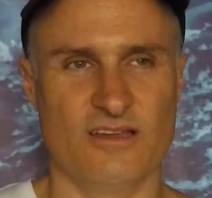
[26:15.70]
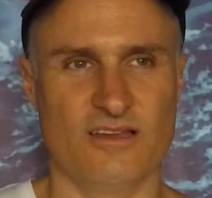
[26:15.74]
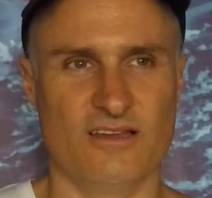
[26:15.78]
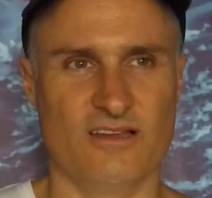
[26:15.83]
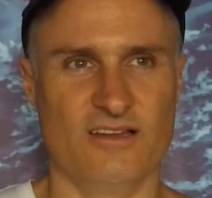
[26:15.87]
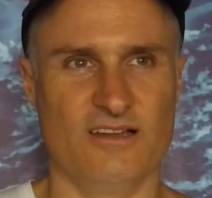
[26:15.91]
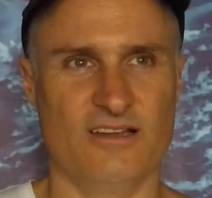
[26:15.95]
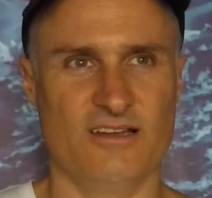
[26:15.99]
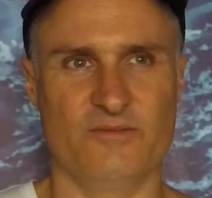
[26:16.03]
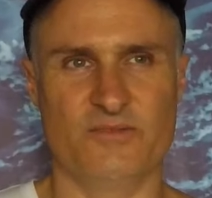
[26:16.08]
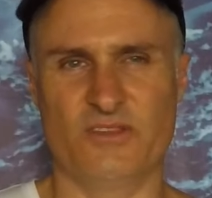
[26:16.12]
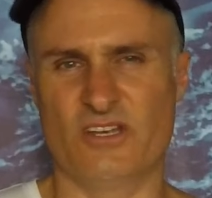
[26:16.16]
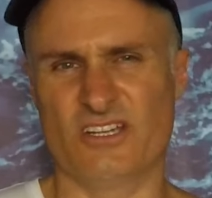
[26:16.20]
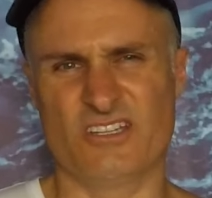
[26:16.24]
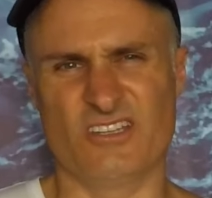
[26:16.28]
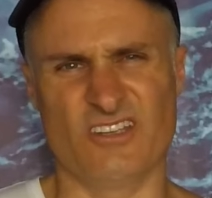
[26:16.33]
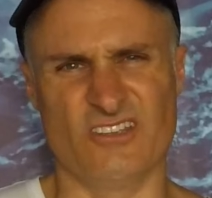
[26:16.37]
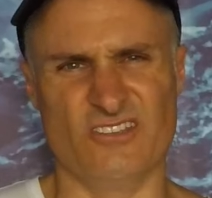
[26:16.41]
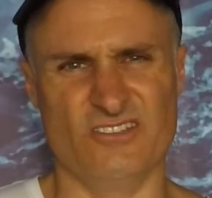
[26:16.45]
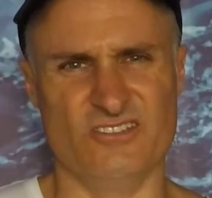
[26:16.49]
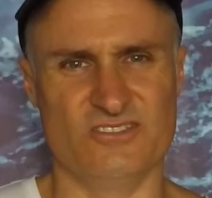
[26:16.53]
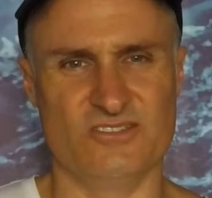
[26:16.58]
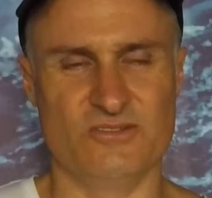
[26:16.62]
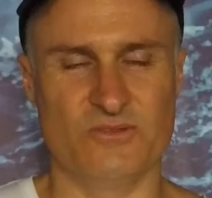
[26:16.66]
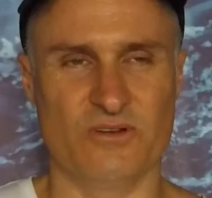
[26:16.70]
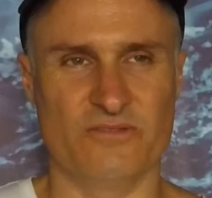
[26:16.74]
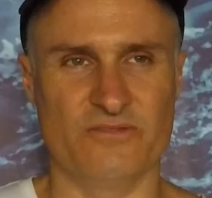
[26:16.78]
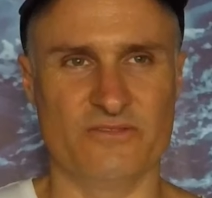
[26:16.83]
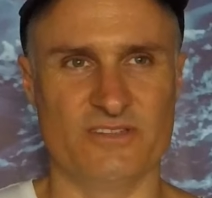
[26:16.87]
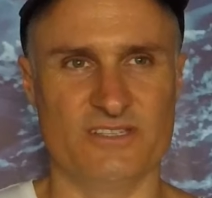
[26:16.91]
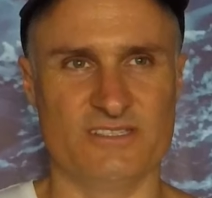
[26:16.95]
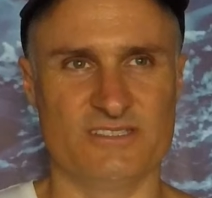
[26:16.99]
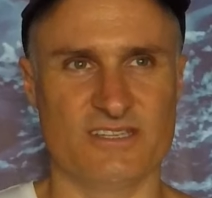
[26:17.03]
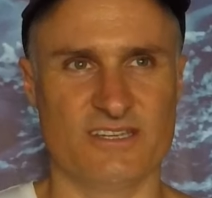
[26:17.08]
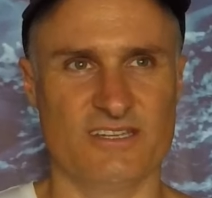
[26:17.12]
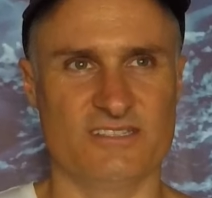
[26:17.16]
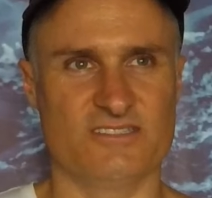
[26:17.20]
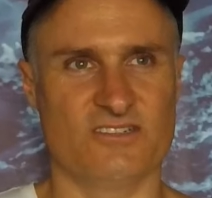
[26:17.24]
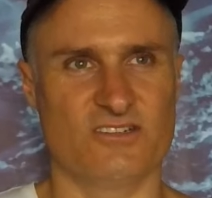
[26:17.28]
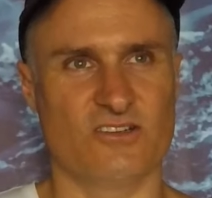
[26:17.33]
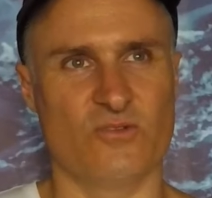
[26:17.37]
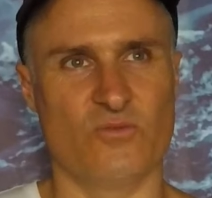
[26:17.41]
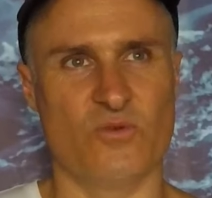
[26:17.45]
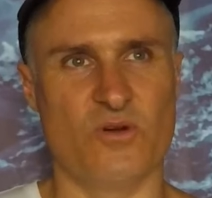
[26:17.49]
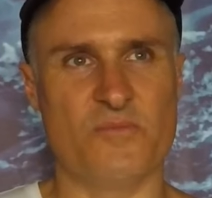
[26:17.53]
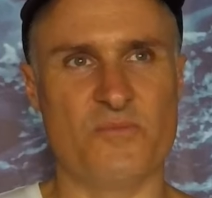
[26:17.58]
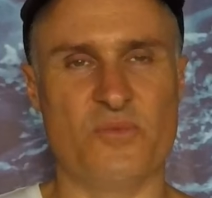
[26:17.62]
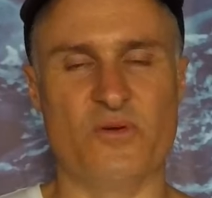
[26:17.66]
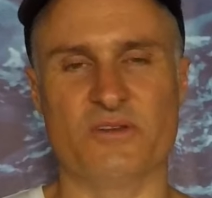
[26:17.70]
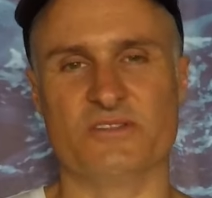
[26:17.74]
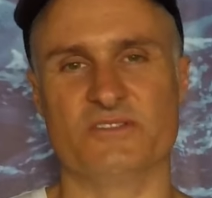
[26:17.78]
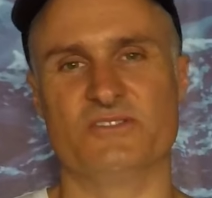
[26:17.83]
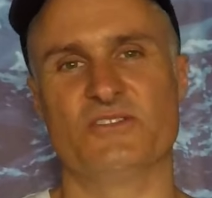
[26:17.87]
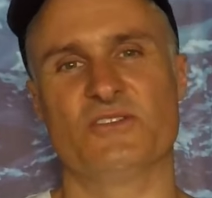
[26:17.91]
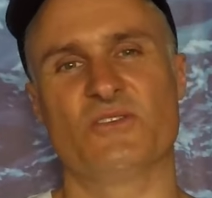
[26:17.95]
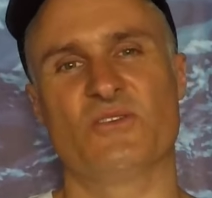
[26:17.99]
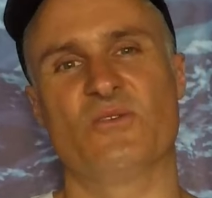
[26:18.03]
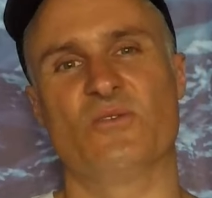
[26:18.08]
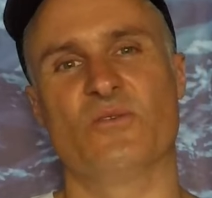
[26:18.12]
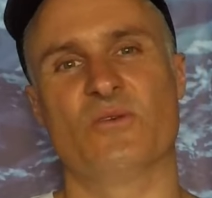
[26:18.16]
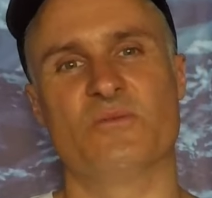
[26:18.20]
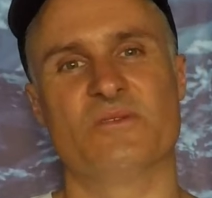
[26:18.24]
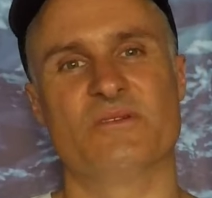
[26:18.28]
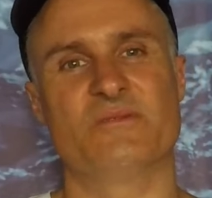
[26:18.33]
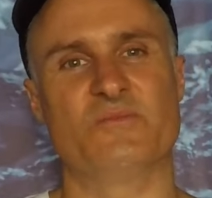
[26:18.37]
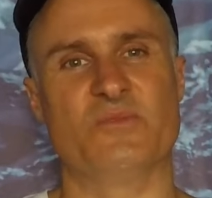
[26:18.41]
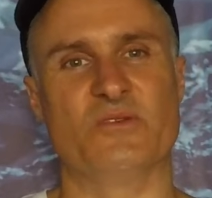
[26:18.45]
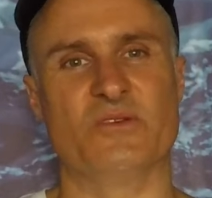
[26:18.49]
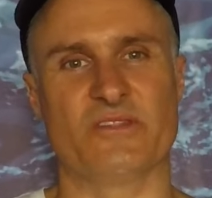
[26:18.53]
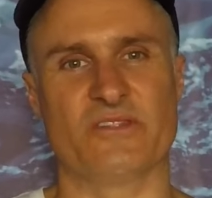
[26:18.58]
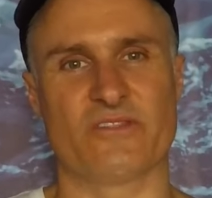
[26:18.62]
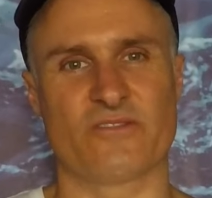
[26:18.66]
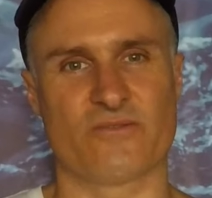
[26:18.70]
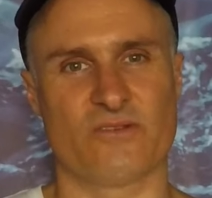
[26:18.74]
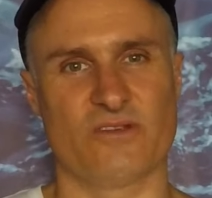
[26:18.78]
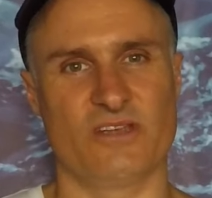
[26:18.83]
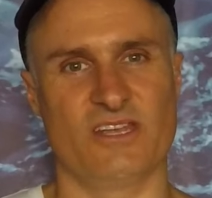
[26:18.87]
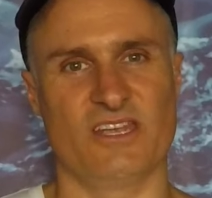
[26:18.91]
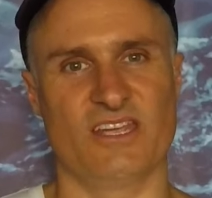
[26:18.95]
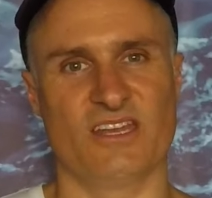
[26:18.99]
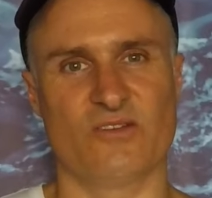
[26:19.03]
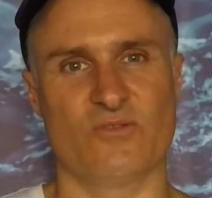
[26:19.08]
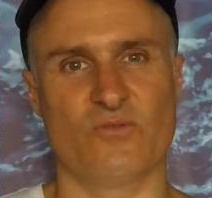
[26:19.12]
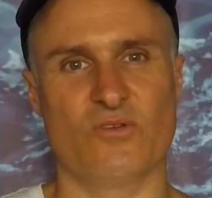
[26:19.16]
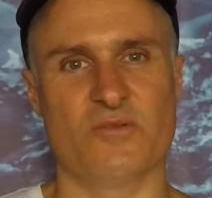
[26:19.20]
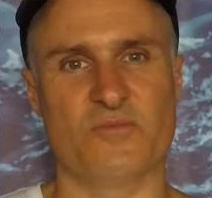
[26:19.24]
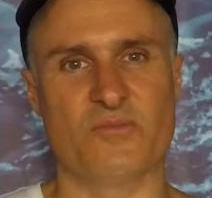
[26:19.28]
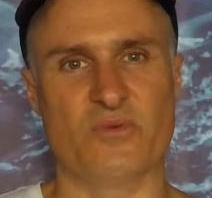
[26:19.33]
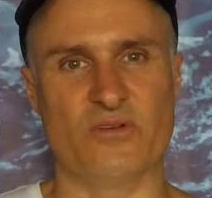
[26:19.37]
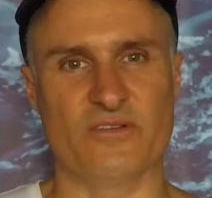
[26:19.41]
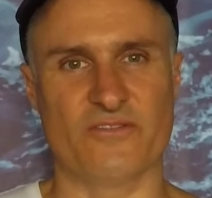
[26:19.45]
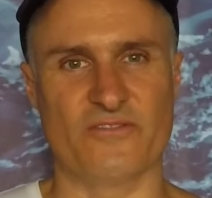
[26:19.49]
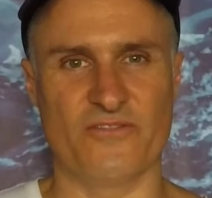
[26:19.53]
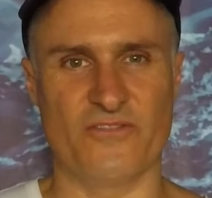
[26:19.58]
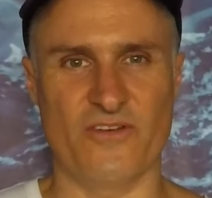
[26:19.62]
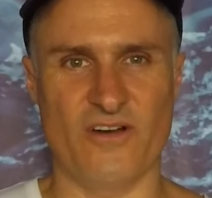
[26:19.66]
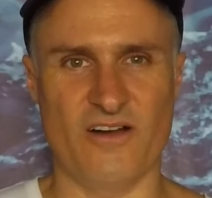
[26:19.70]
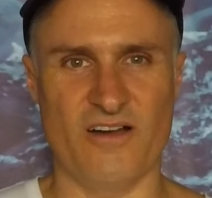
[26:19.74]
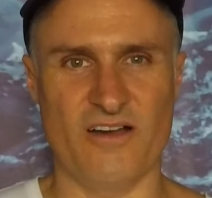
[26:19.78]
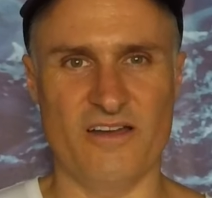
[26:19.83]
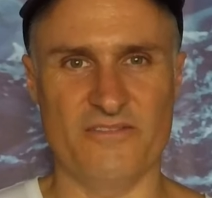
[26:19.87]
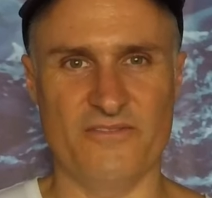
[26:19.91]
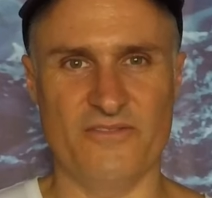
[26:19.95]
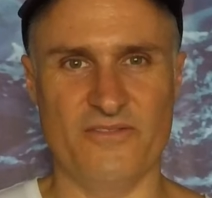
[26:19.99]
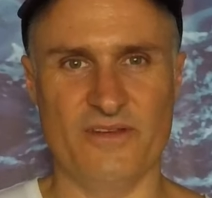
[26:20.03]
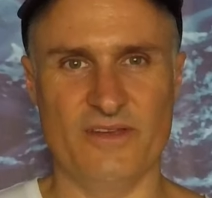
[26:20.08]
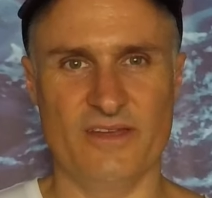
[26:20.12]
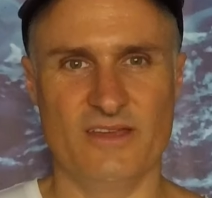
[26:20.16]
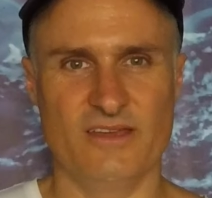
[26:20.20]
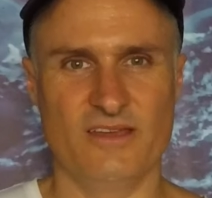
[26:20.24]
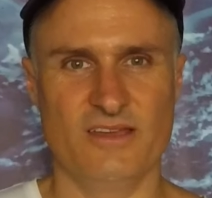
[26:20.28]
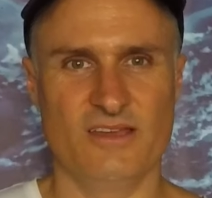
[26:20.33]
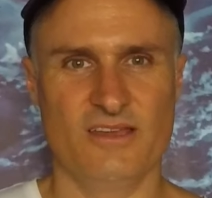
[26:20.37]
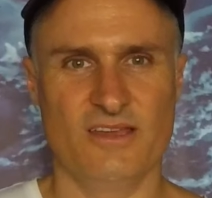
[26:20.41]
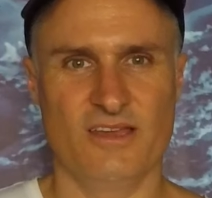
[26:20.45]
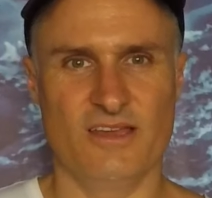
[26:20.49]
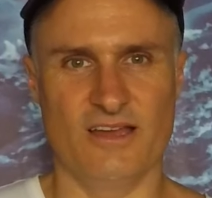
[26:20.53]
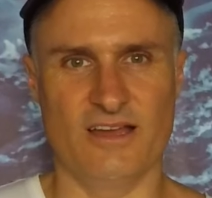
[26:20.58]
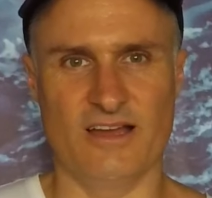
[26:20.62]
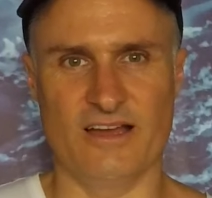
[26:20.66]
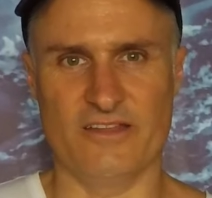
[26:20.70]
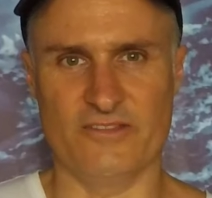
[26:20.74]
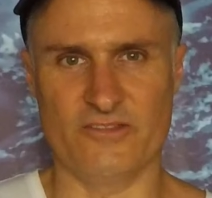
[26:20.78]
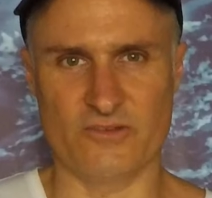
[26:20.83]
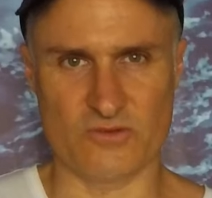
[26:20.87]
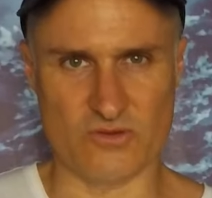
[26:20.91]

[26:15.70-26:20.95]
that I don't use too often these days, and I've got 1.2, a 1.3 and a 1.5.